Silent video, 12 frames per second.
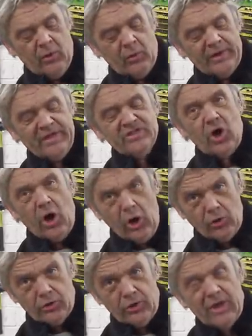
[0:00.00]
When it's
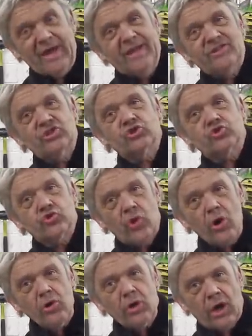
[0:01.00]
on, it's
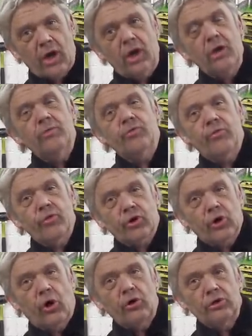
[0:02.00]
stronger than the
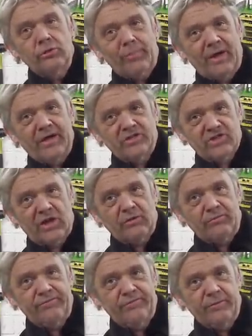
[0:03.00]
coil by
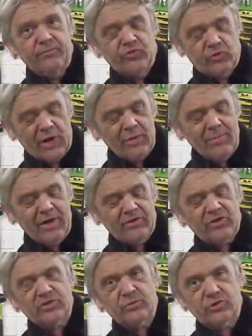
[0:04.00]
itself. So when I
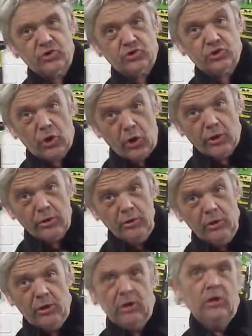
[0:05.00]
made this with just the
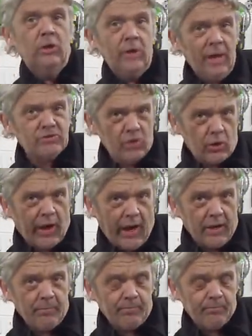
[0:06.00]
coil, it was okay.
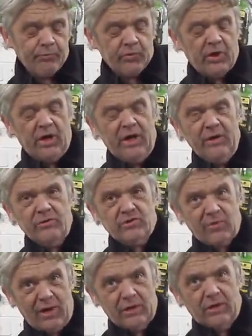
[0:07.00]
It used
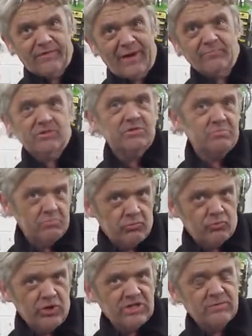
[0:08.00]
quite a lot of amps,
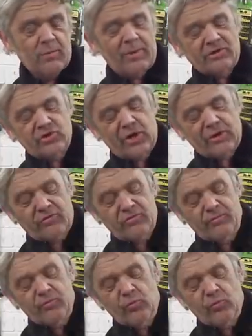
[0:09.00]
reasonable amount of strength.